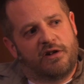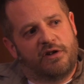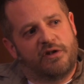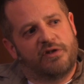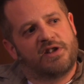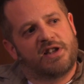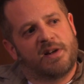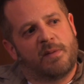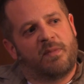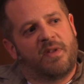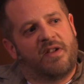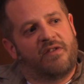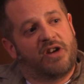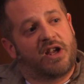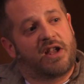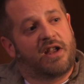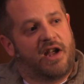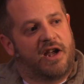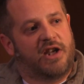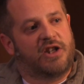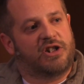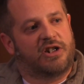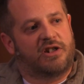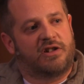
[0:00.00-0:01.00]
to do
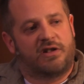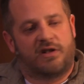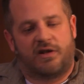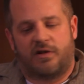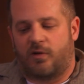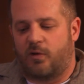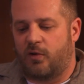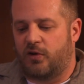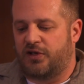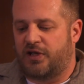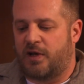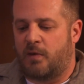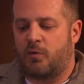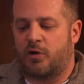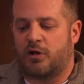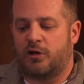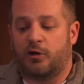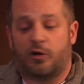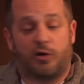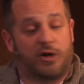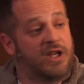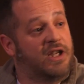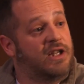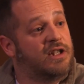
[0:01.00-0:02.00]
simplification or someone
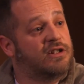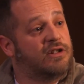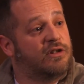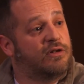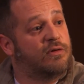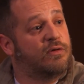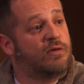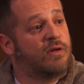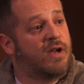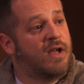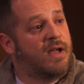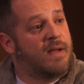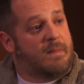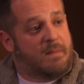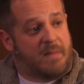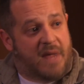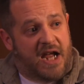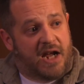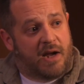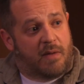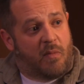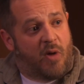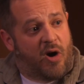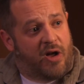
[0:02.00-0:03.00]
looking to
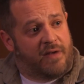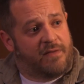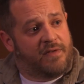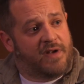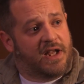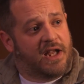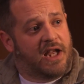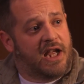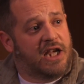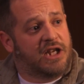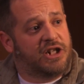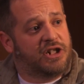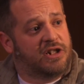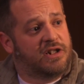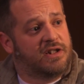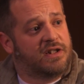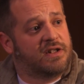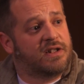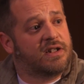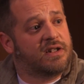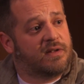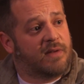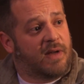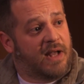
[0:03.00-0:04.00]
make
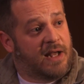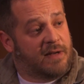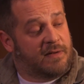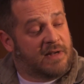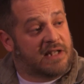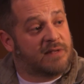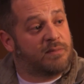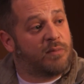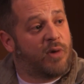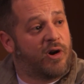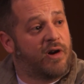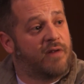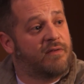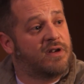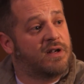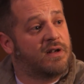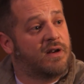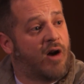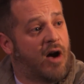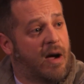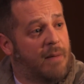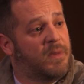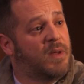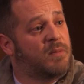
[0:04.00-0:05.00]
modifications as part of an
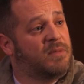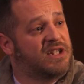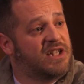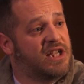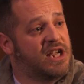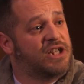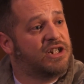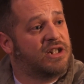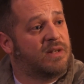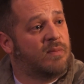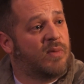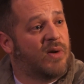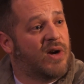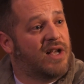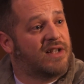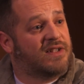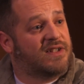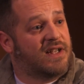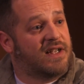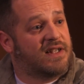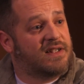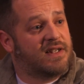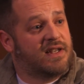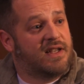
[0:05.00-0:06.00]
optimization
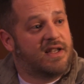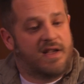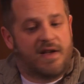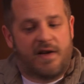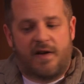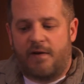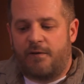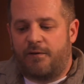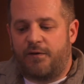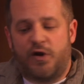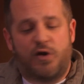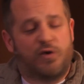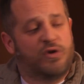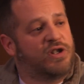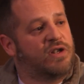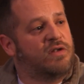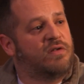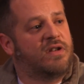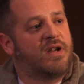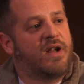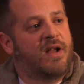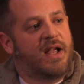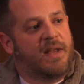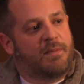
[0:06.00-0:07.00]
process,
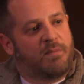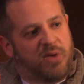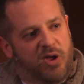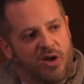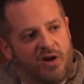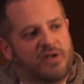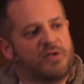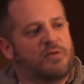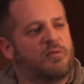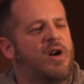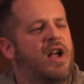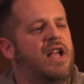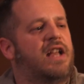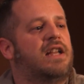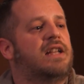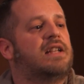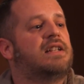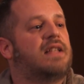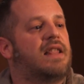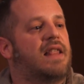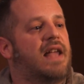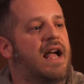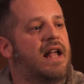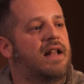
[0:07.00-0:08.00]
Fusion plugs right
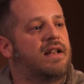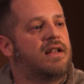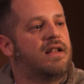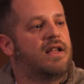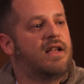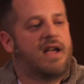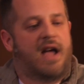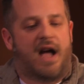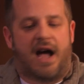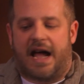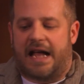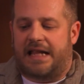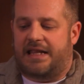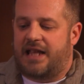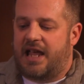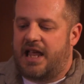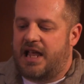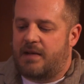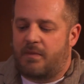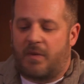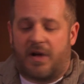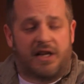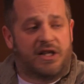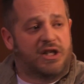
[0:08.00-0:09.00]
into that. I
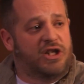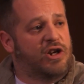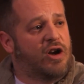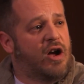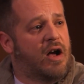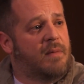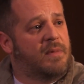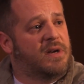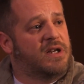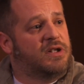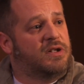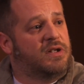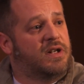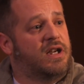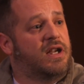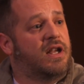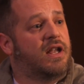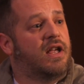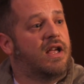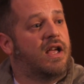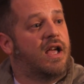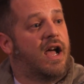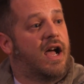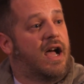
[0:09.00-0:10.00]
take my geometry,
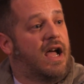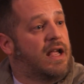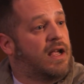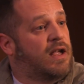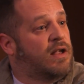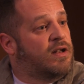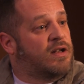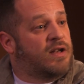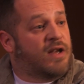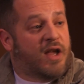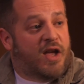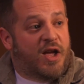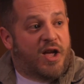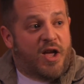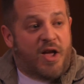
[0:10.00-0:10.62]
I can